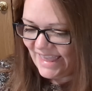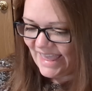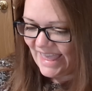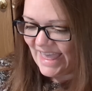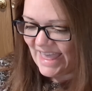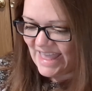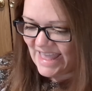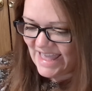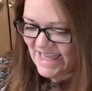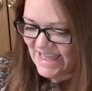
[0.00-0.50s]

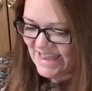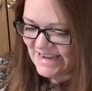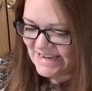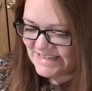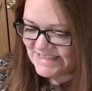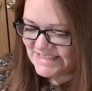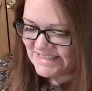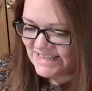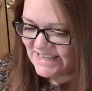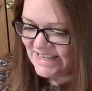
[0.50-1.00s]

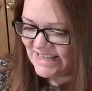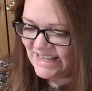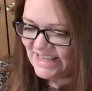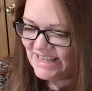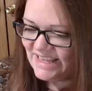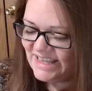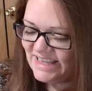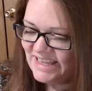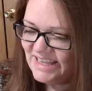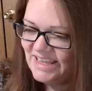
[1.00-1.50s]
and
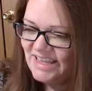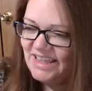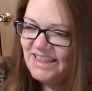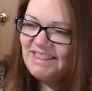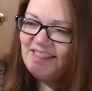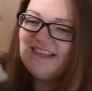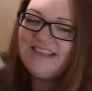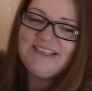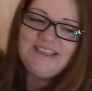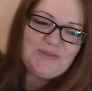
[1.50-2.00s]

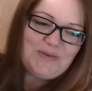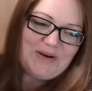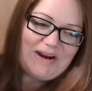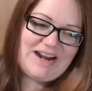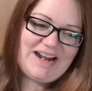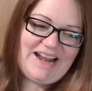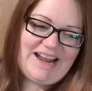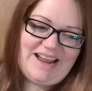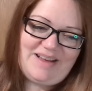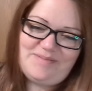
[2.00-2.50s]
this is where
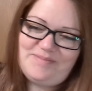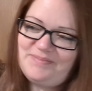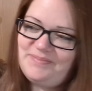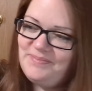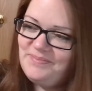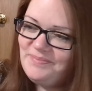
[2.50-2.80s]
I am.